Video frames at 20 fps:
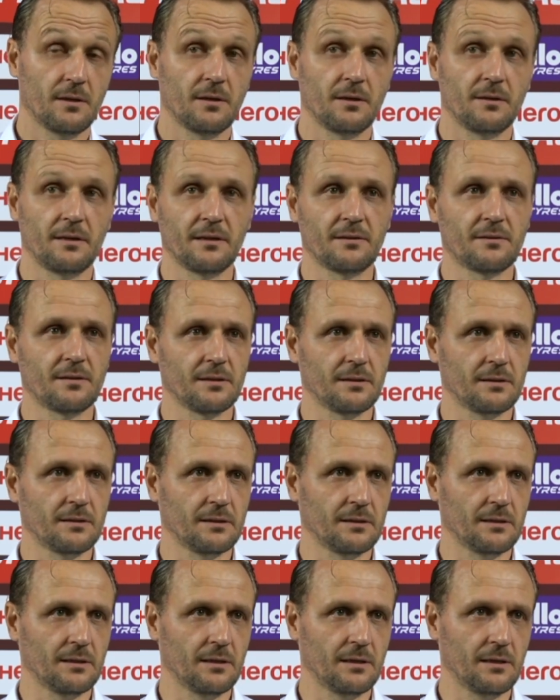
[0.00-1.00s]
that
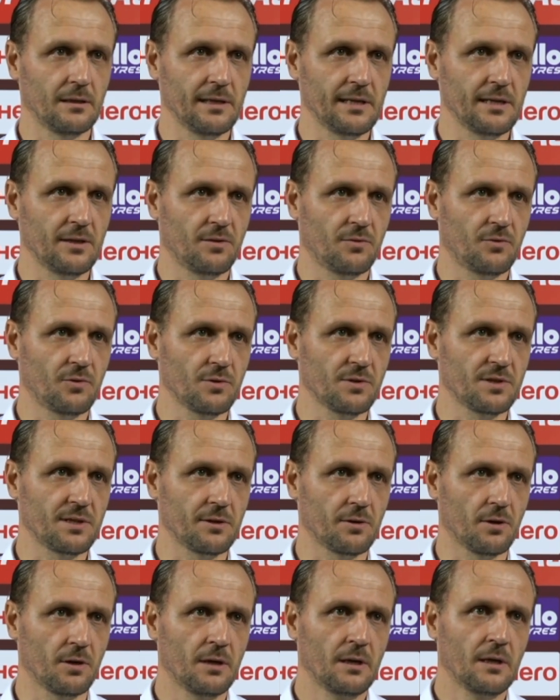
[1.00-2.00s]
lead
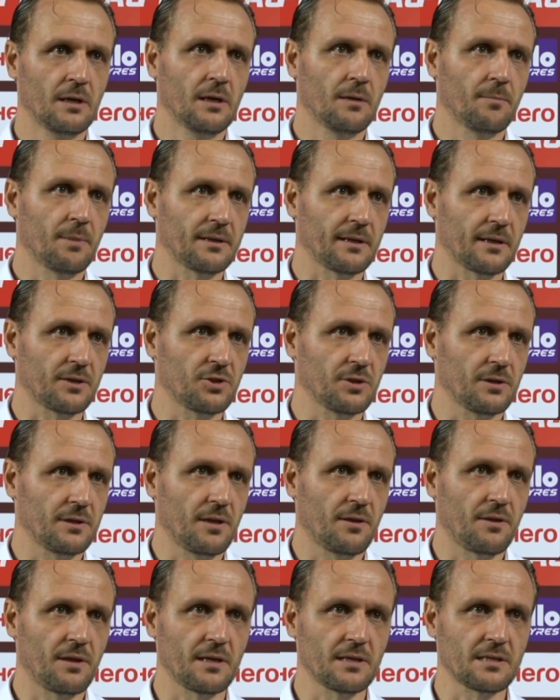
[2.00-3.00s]
2-0, but actually
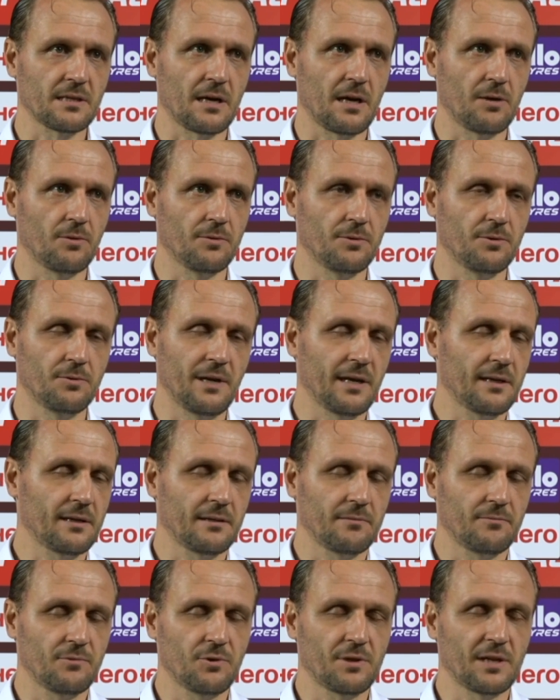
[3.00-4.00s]
the things how
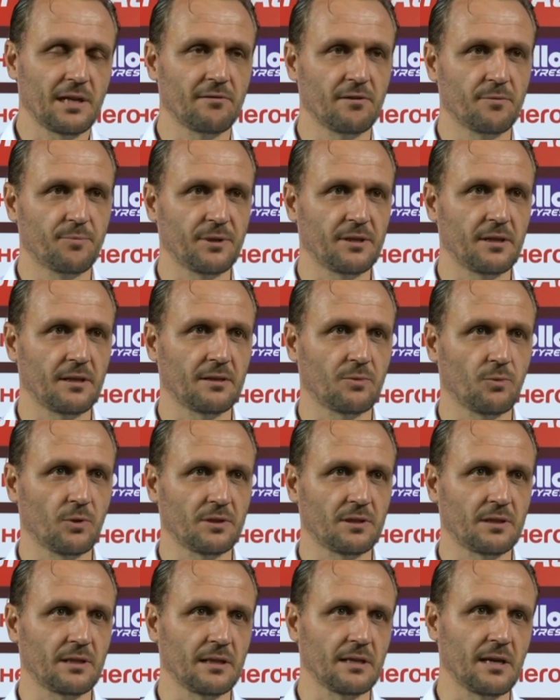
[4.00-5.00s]
you can never predict
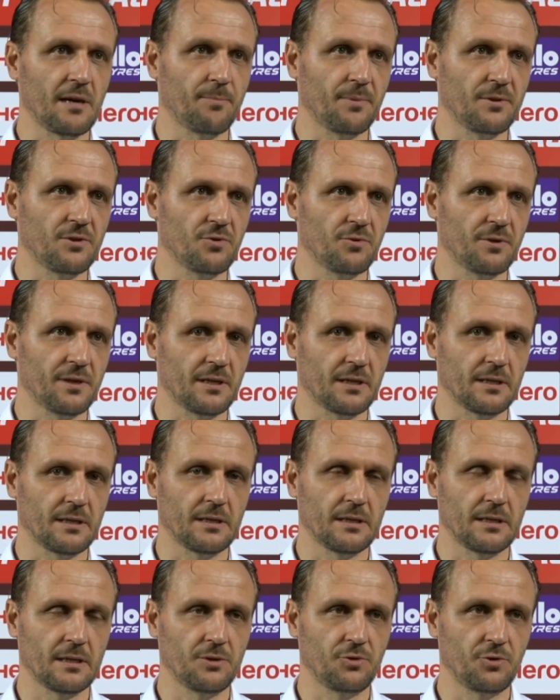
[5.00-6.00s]
what can happen during
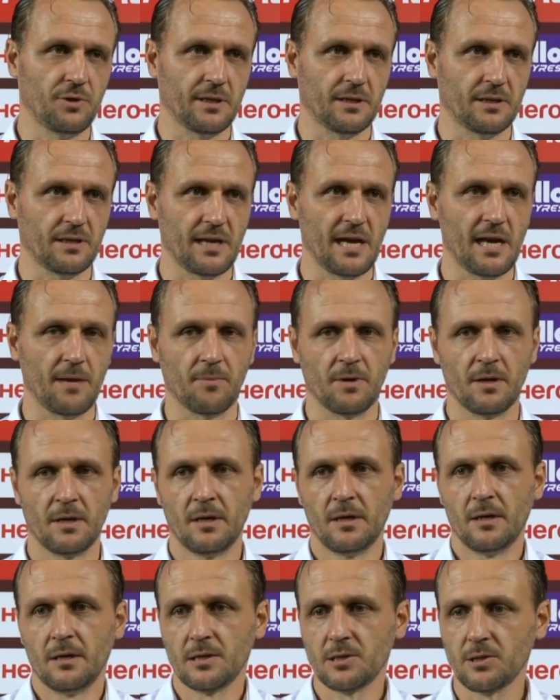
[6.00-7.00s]
the game.
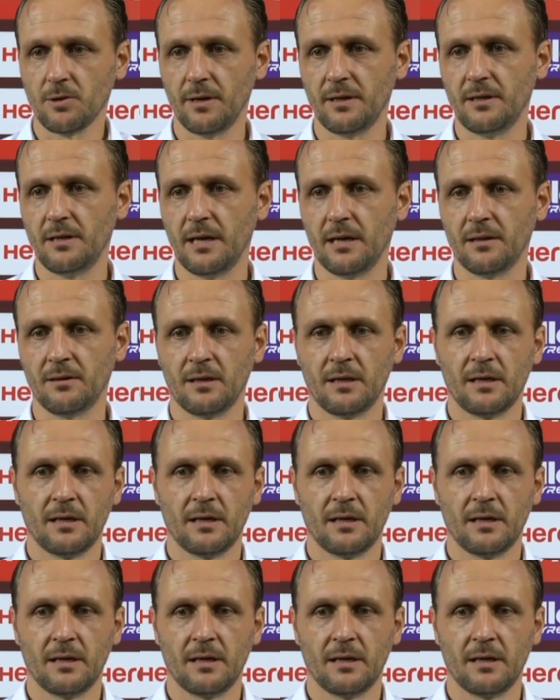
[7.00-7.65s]
So at the end,